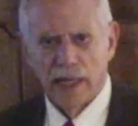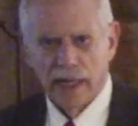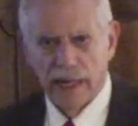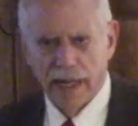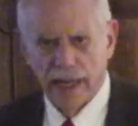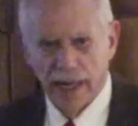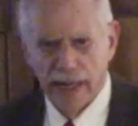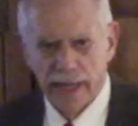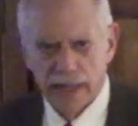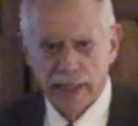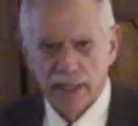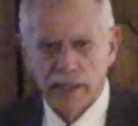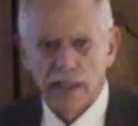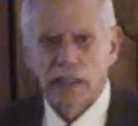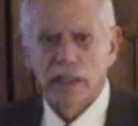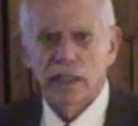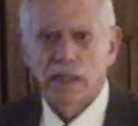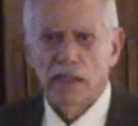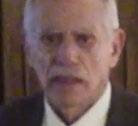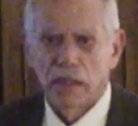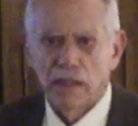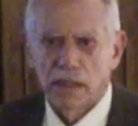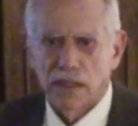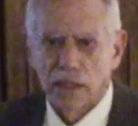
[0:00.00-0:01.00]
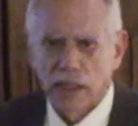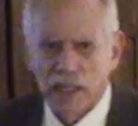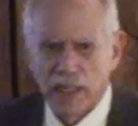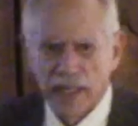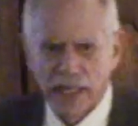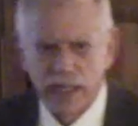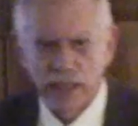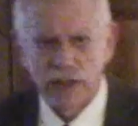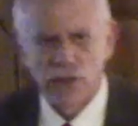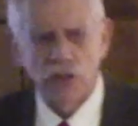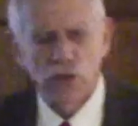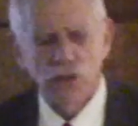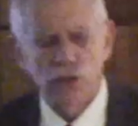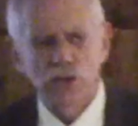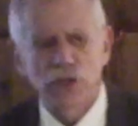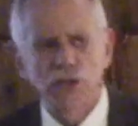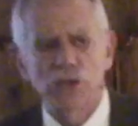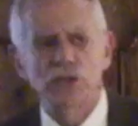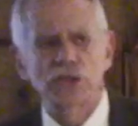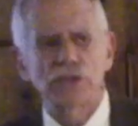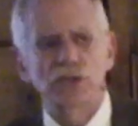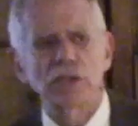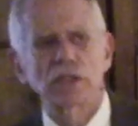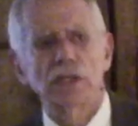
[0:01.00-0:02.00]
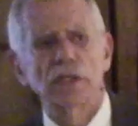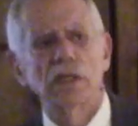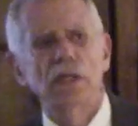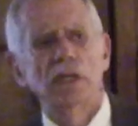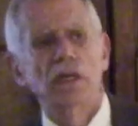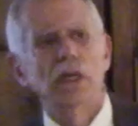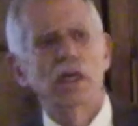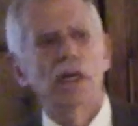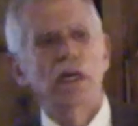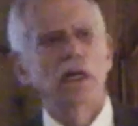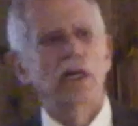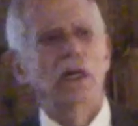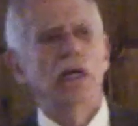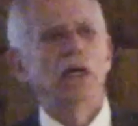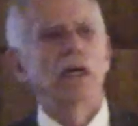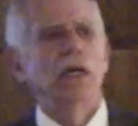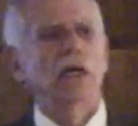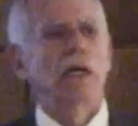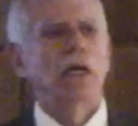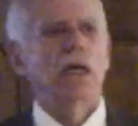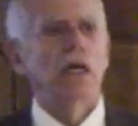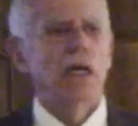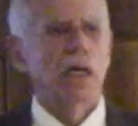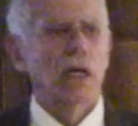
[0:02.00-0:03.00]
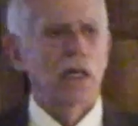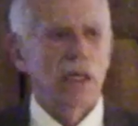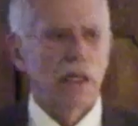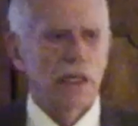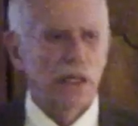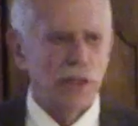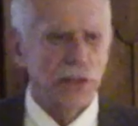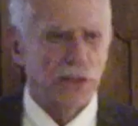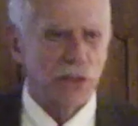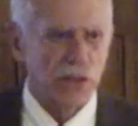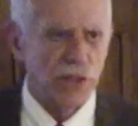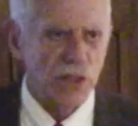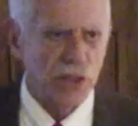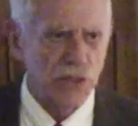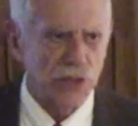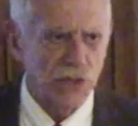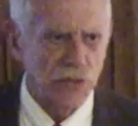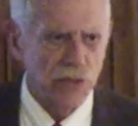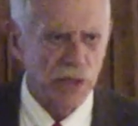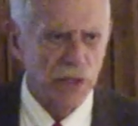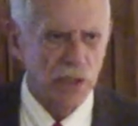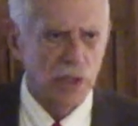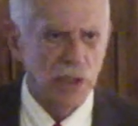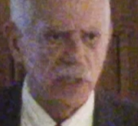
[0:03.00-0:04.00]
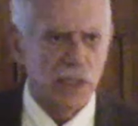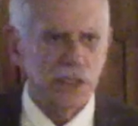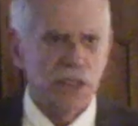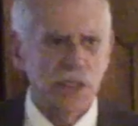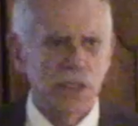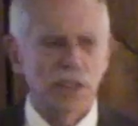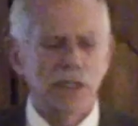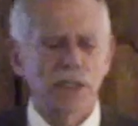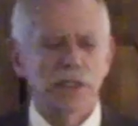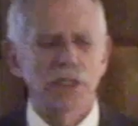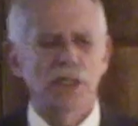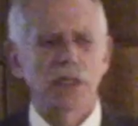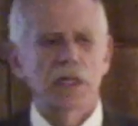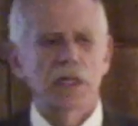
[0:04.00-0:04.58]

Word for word: and the landowners, industrialists,